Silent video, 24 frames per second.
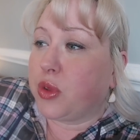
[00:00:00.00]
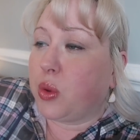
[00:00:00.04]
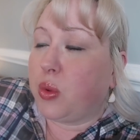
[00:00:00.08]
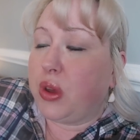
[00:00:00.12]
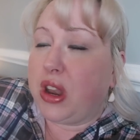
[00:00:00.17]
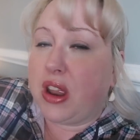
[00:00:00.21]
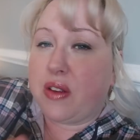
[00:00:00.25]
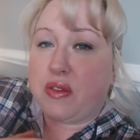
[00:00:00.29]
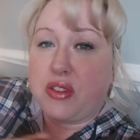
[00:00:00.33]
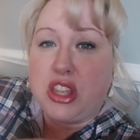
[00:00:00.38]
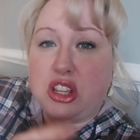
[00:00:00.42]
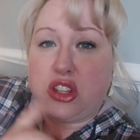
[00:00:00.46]

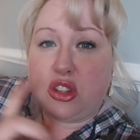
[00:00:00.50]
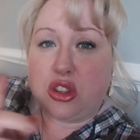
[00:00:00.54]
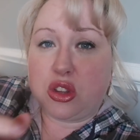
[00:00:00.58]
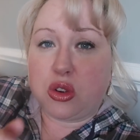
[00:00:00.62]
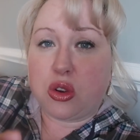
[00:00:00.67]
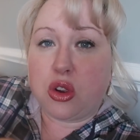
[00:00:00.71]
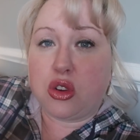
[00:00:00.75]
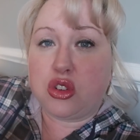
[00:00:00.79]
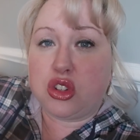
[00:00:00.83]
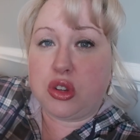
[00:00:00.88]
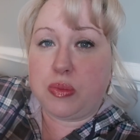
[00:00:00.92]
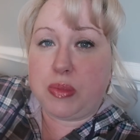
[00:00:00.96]
whenever they do the
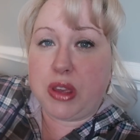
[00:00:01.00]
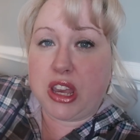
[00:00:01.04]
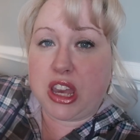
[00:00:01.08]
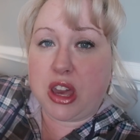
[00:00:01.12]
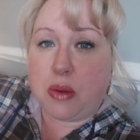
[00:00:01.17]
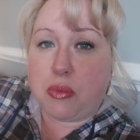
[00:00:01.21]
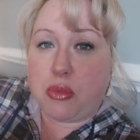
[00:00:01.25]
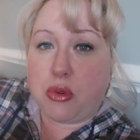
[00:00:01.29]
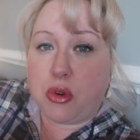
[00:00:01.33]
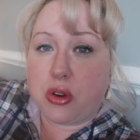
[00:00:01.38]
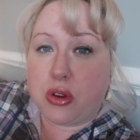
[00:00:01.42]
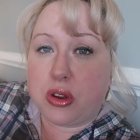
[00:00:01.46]
grocery
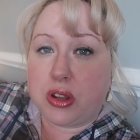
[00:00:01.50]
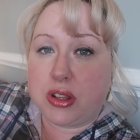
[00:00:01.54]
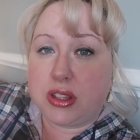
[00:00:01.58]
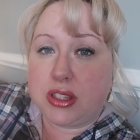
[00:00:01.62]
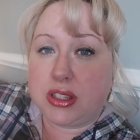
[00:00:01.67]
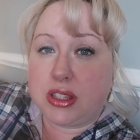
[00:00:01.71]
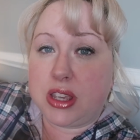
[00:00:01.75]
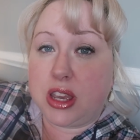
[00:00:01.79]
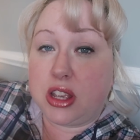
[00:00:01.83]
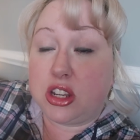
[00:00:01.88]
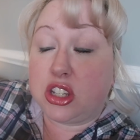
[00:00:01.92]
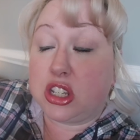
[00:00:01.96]
pickup order
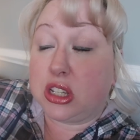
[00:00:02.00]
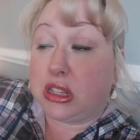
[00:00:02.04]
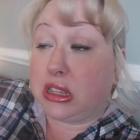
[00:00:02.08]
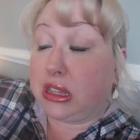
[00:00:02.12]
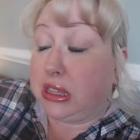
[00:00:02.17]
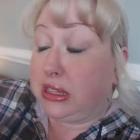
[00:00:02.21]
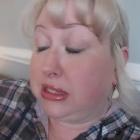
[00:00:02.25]
and such at